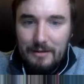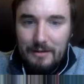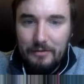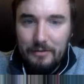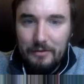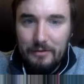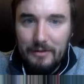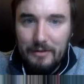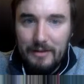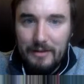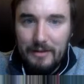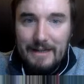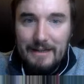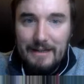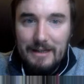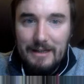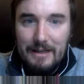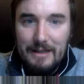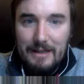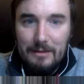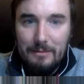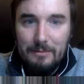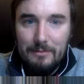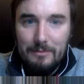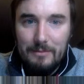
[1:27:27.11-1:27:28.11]
So the Latin
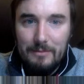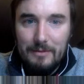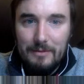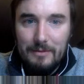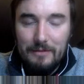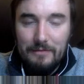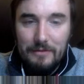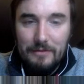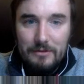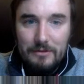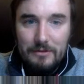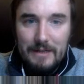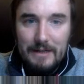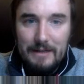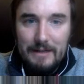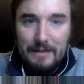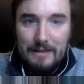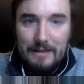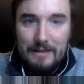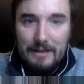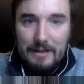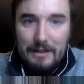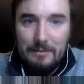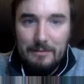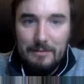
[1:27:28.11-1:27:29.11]
name, the official
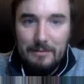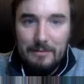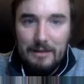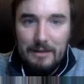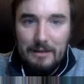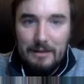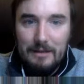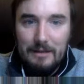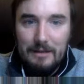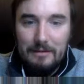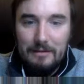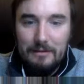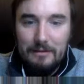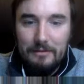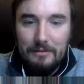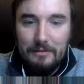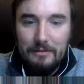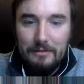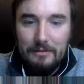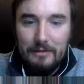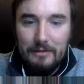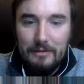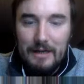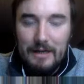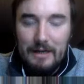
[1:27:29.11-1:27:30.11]
Latin name
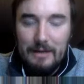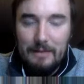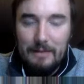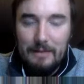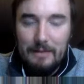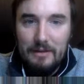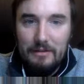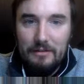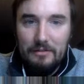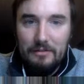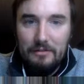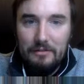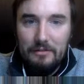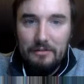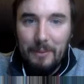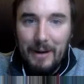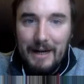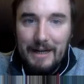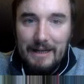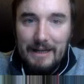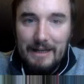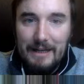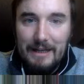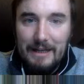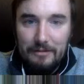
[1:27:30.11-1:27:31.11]
is
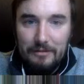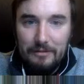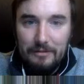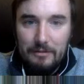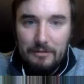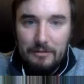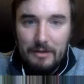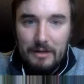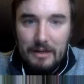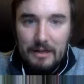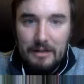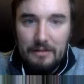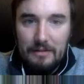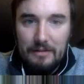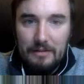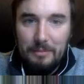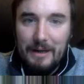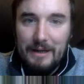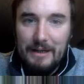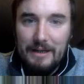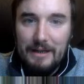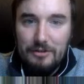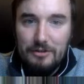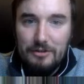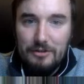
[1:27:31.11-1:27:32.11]
spiny
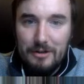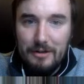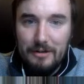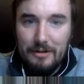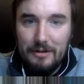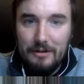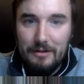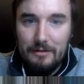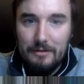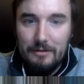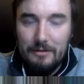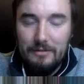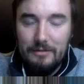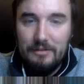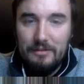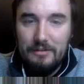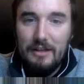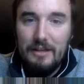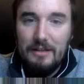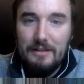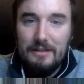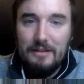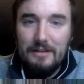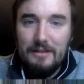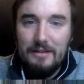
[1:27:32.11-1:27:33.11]
shark,
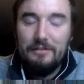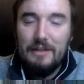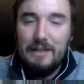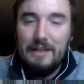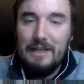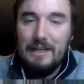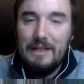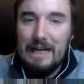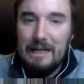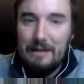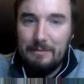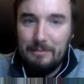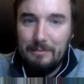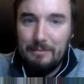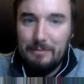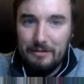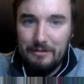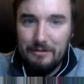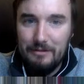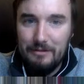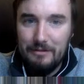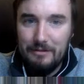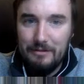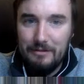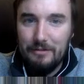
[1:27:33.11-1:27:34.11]
the sea
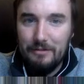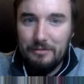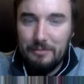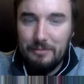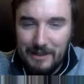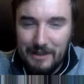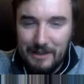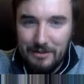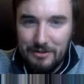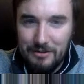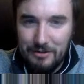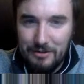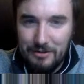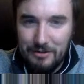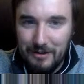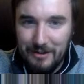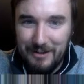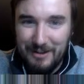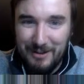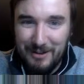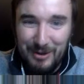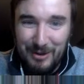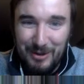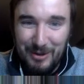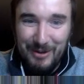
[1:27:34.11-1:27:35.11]
caterpillar spiny
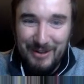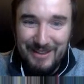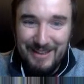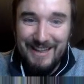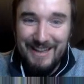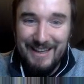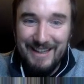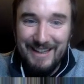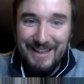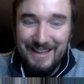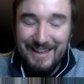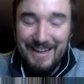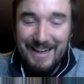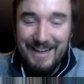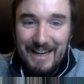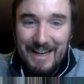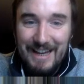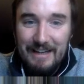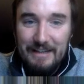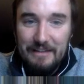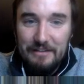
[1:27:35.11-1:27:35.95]
shark, or like